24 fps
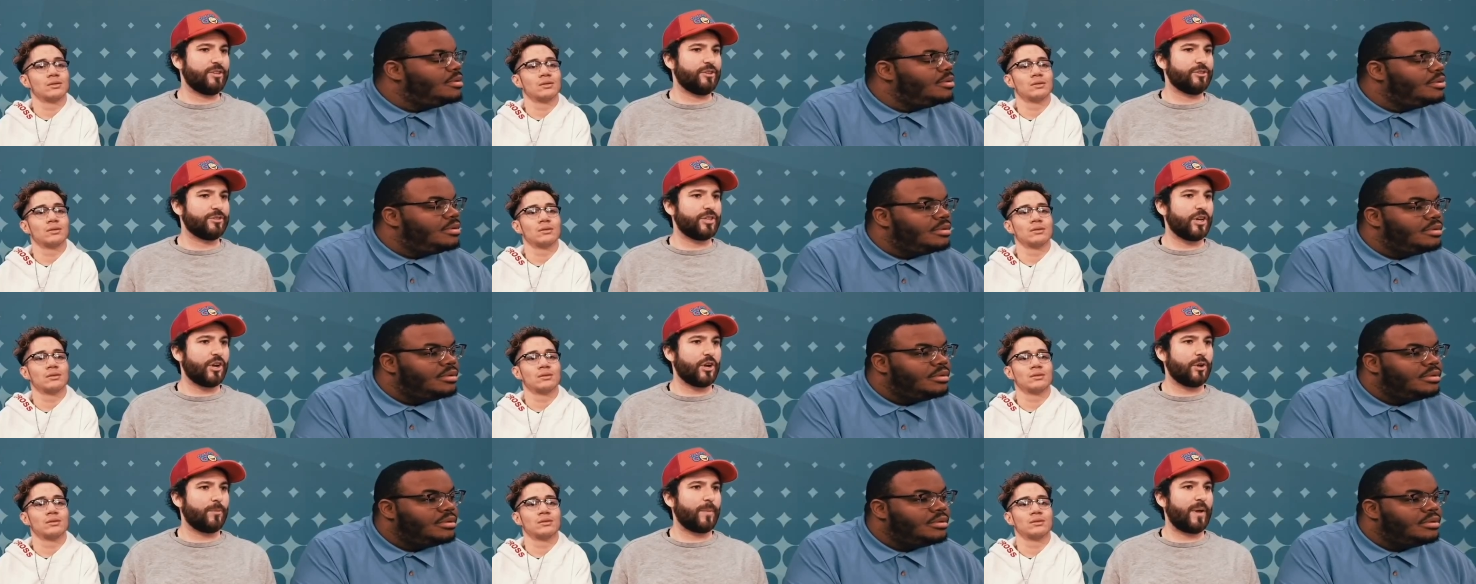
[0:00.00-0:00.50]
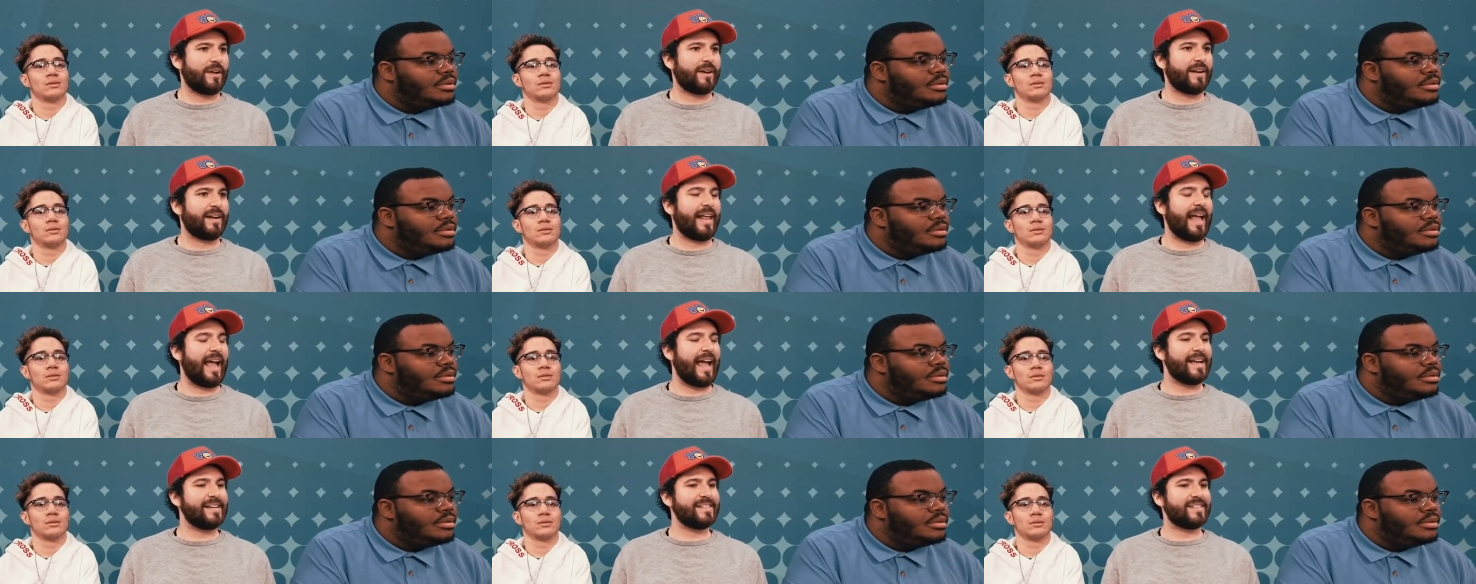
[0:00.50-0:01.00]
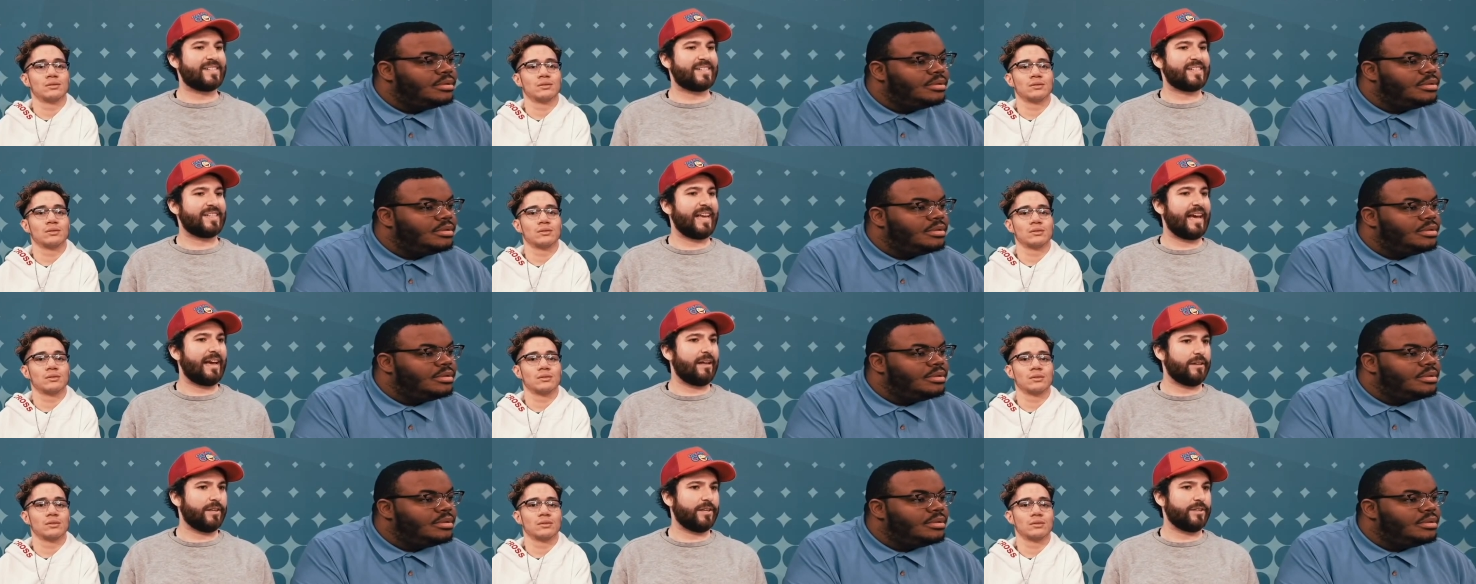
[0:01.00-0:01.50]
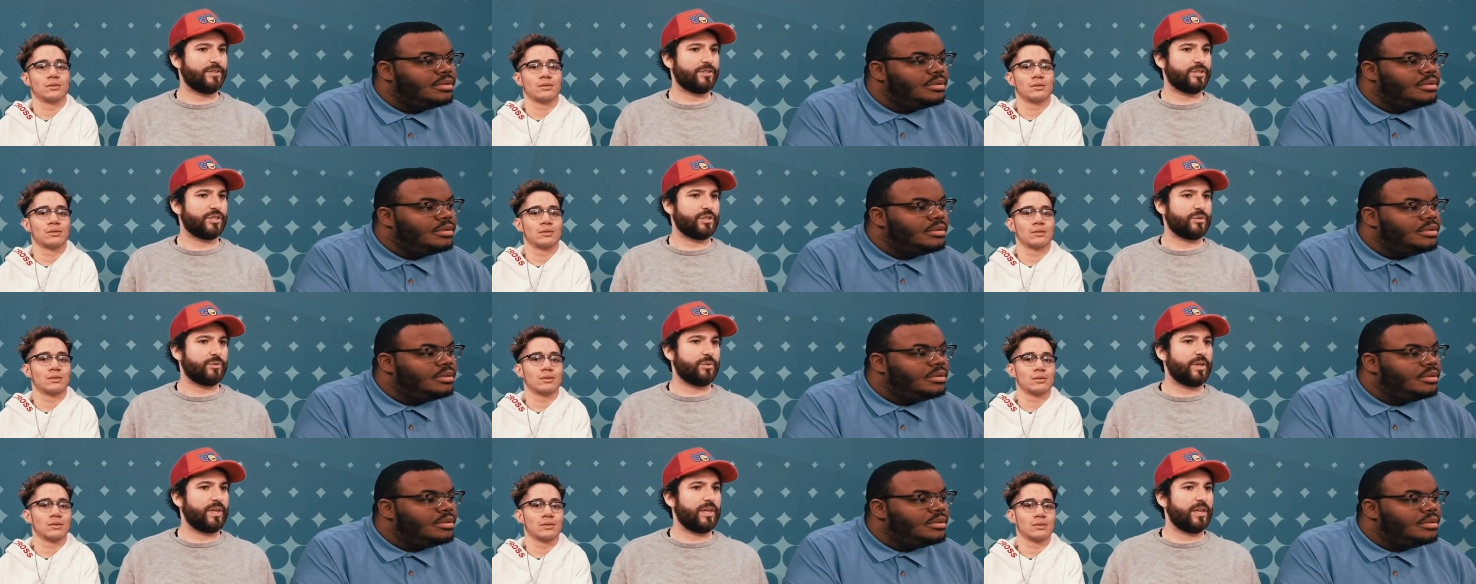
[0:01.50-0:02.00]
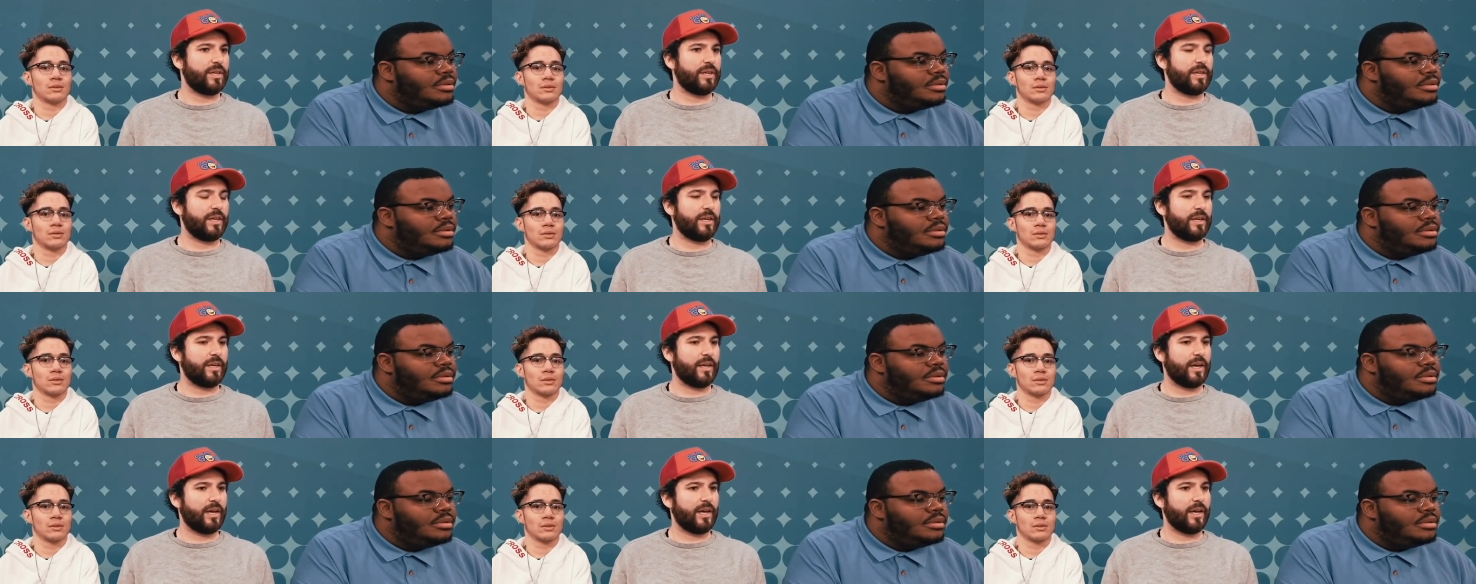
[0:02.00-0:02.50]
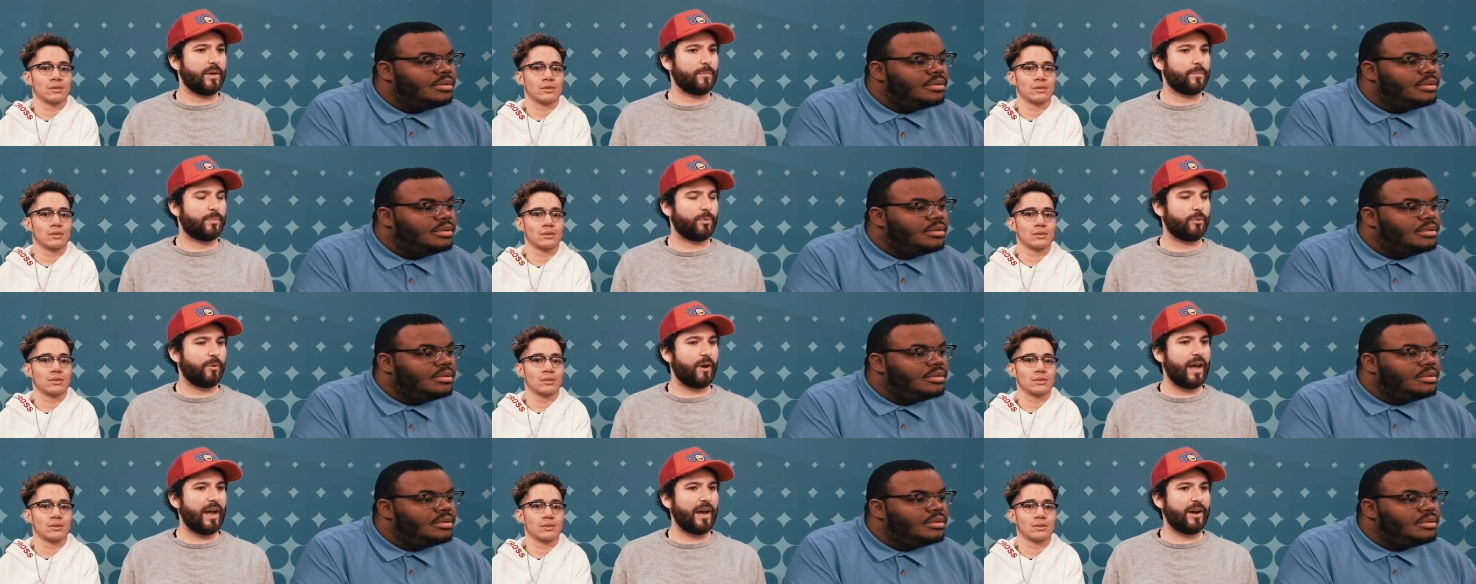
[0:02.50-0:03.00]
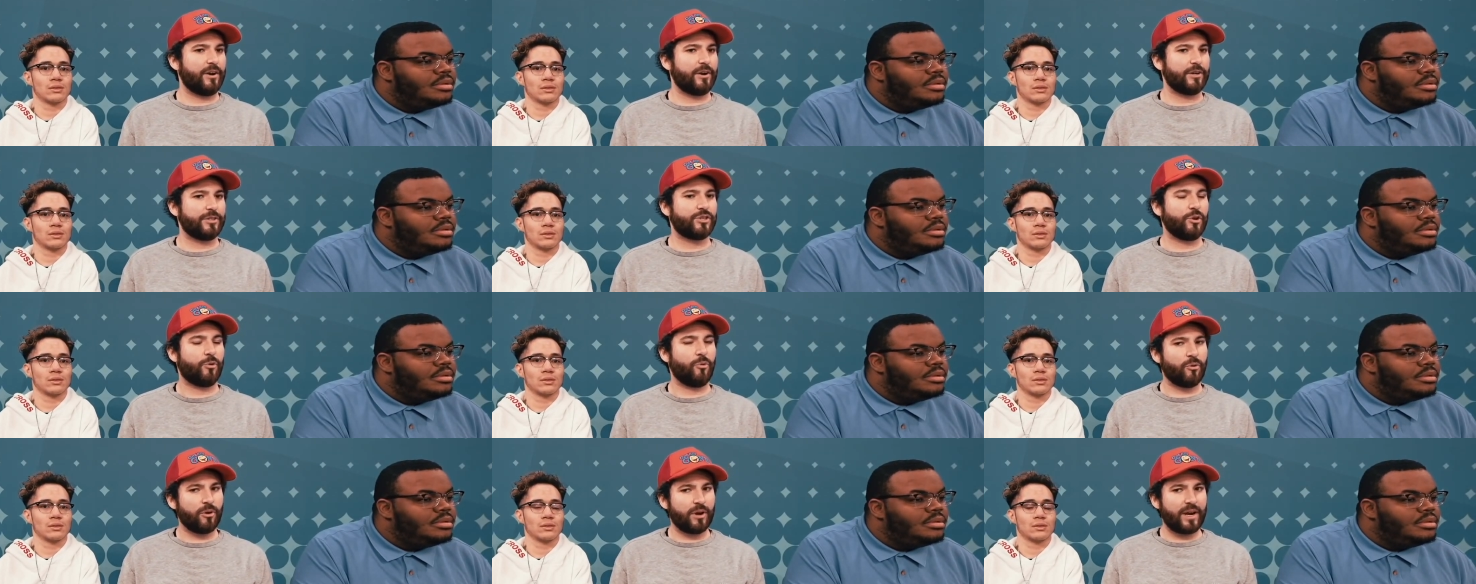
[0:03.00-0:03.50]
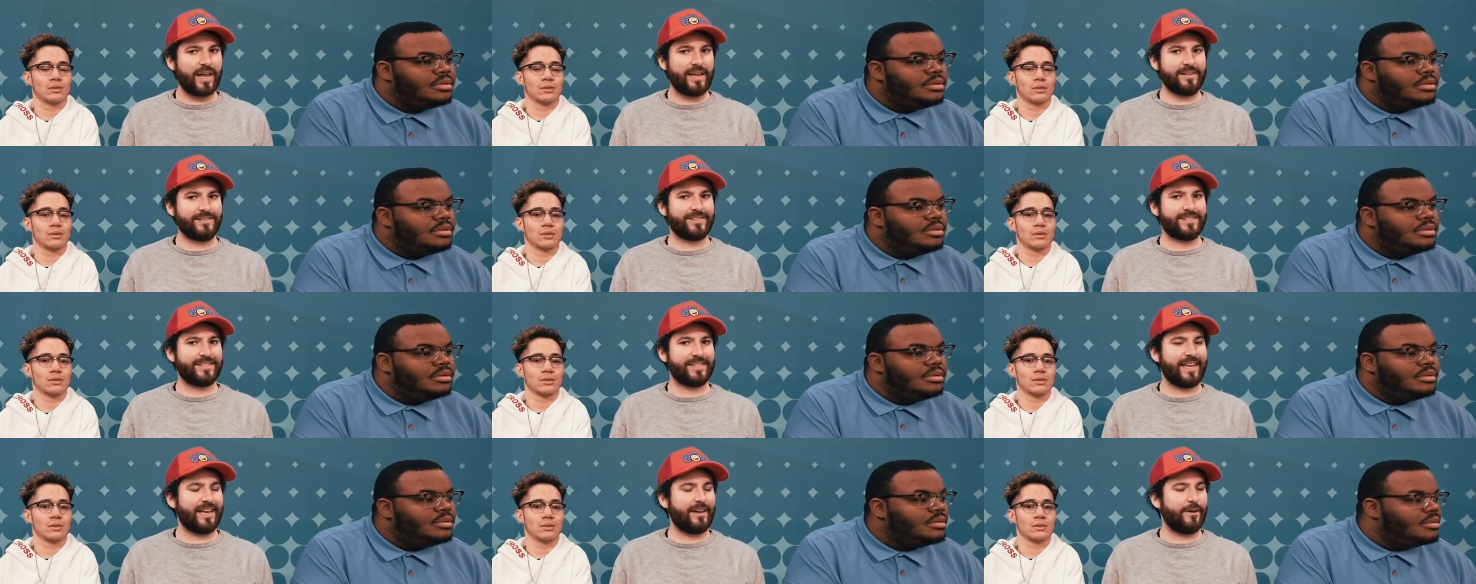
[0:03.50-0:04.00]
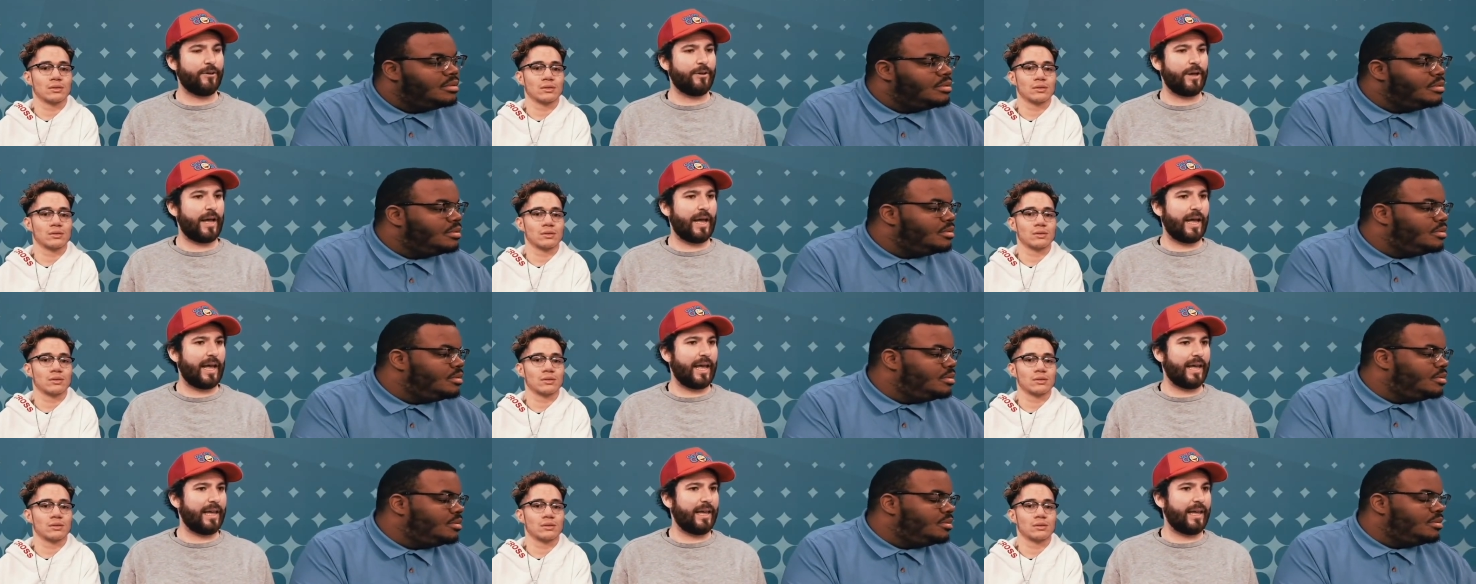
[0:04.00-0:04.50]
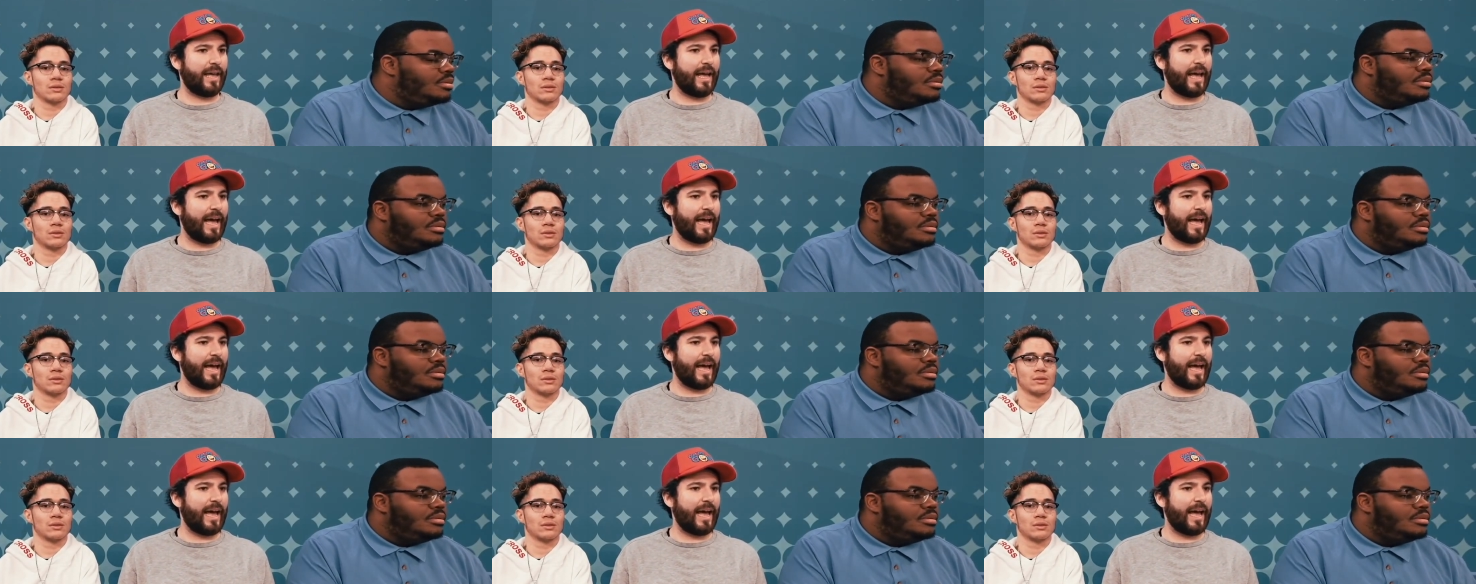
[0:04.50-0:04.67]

Speaker 1: You're talking about an ACL injury uh, prior to get ACL, off the court.